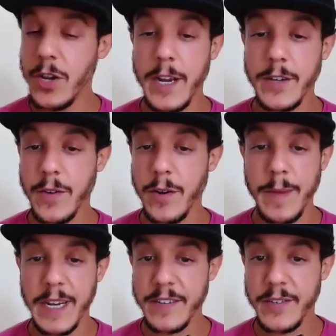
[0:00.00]
hair is growing
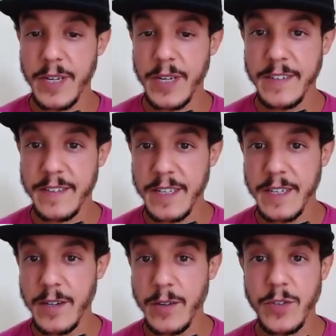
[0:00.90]
back so
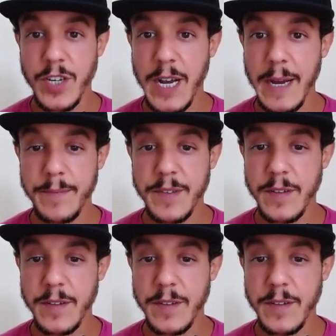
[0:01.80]
nicely. No chops.